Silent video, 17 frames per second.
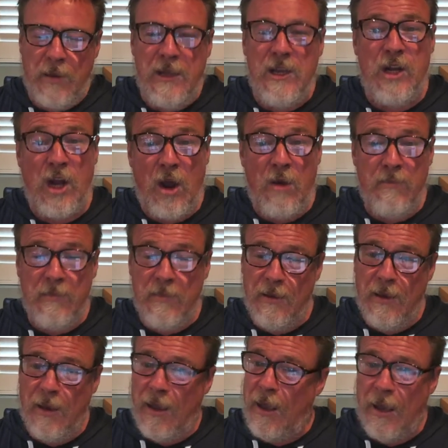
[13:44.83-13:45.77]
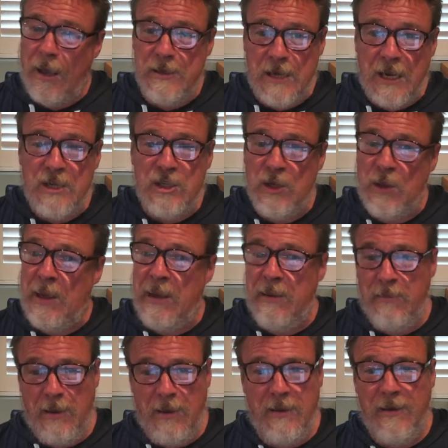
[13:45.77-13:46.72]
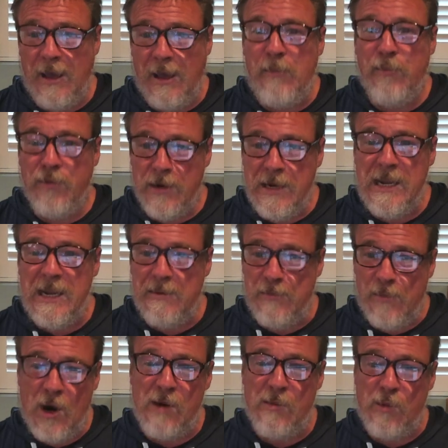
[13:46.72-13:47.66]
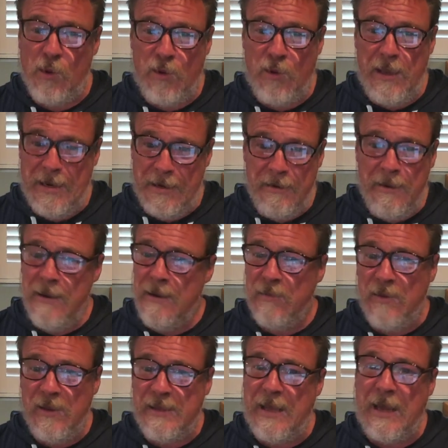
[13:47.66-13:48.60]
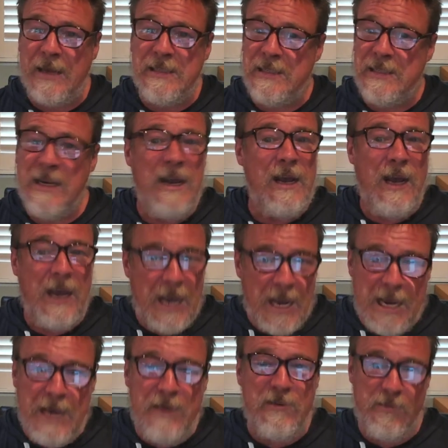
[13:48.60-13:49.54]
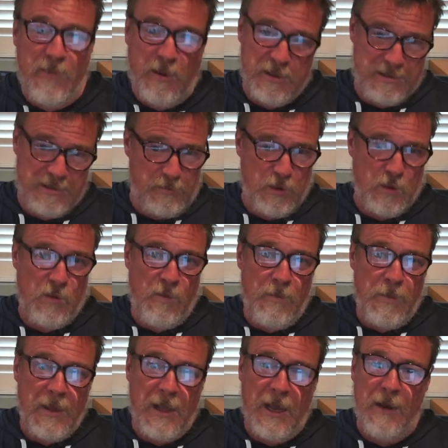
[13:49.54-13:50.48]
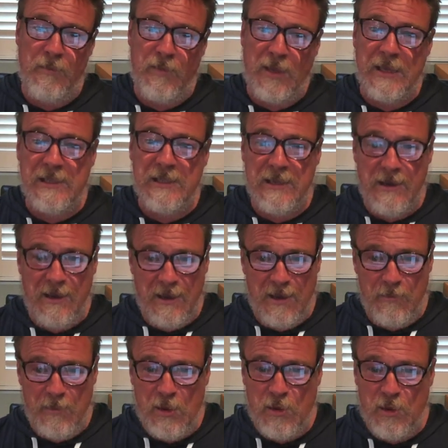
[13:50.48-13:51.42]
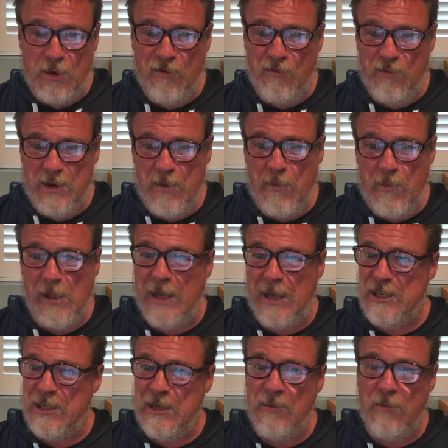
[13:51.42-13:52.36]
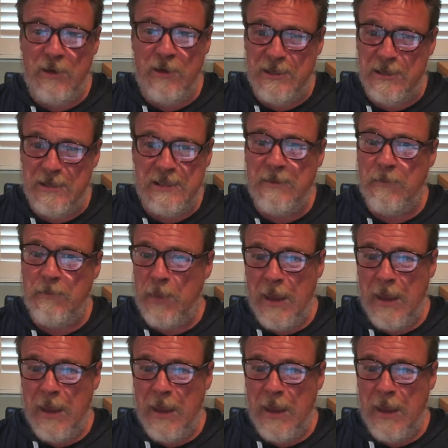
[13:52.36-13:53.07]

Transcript: You know, it's actually a pretty admirable thing that that's even possible. That's a method of manipulation which is